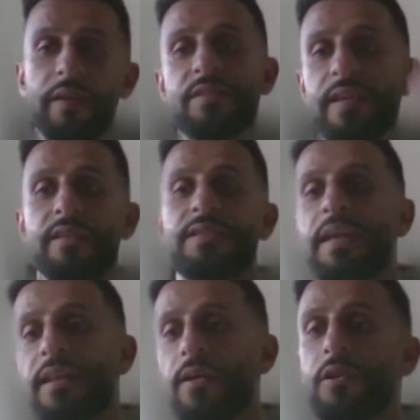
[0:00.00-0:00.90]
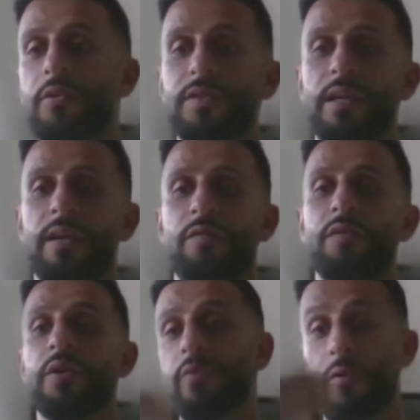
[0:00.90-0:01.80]
and Zay is standing on the other side of the
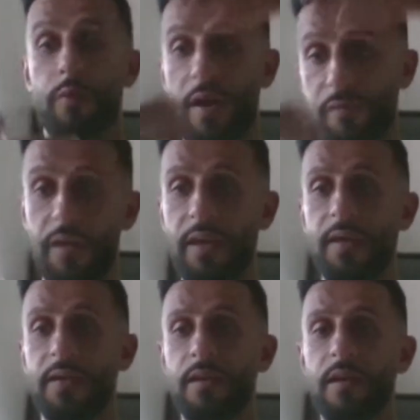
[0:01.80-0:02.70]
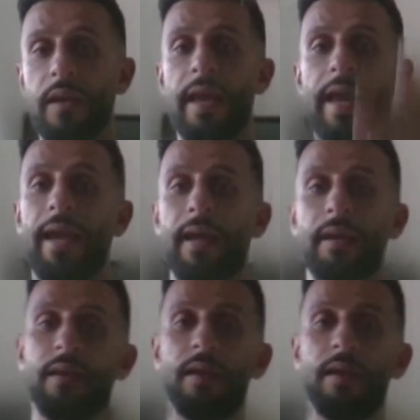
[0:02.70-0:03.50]
field and we're refing it, and